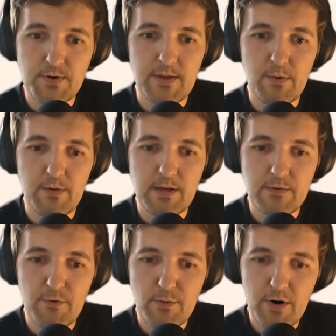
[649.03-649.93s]
with this
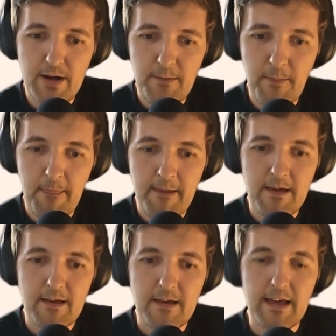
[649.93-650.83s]
formula.
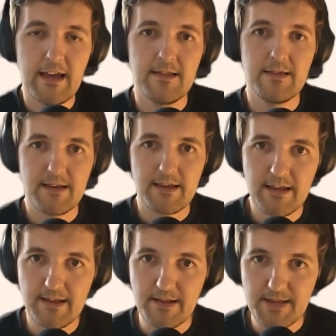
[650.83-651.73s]
And in
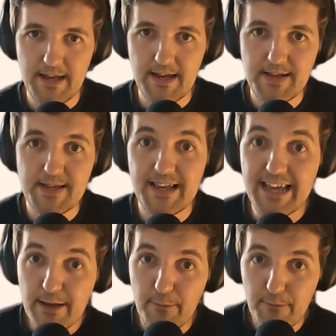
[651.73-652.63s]
this case,
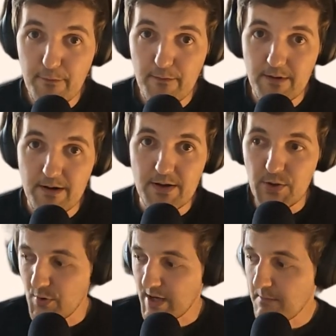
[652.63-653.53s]
if
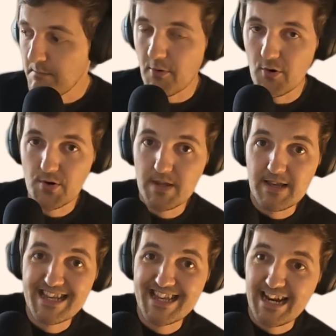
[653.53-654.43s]
you import
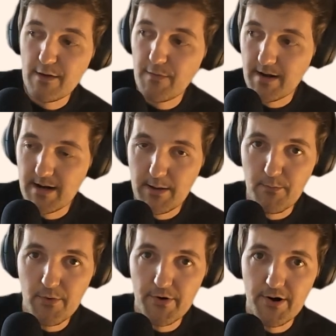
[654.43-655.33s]
significantly
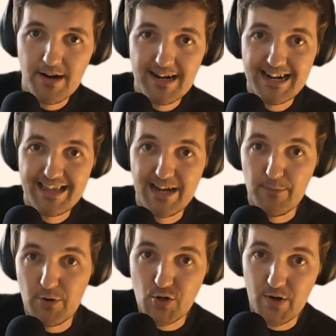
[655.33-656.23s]
more than
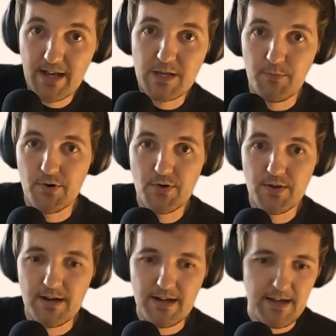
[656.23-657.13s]
what you export,
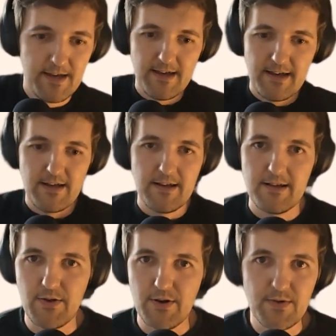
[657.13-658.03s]

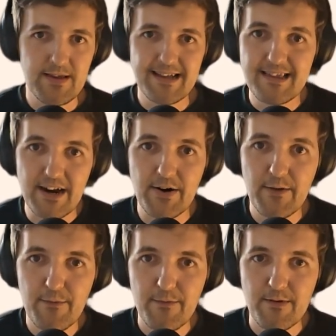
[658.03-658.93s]
you know, that
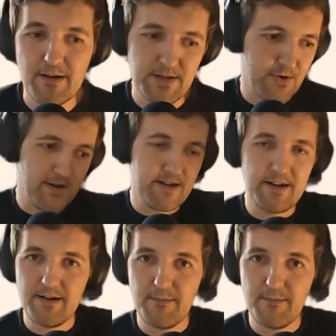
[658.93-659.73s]
tariff is gonna be